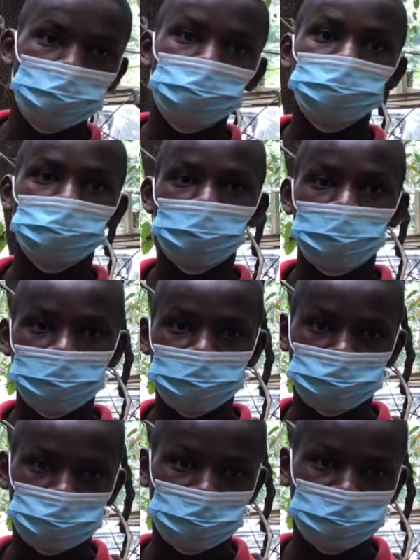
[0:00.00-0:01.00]
do it online
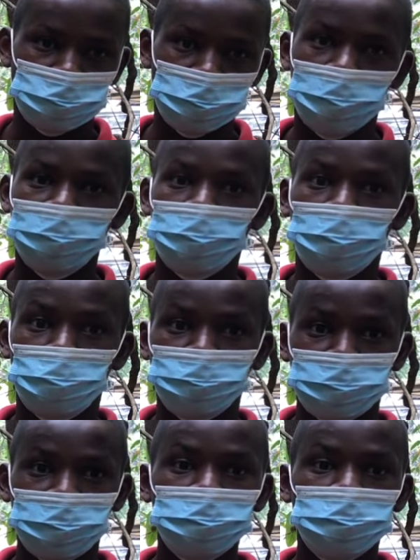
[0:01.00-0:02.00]
as well. We have our
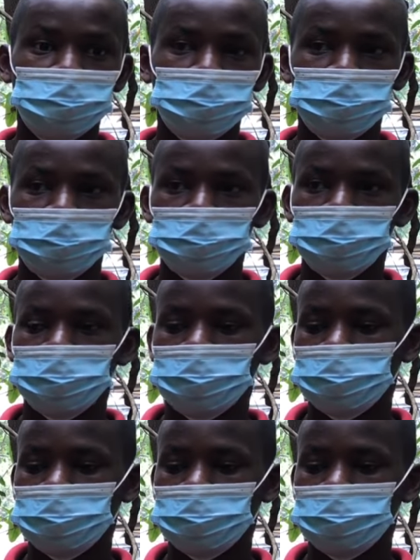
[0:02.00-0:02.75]
website. Yeah,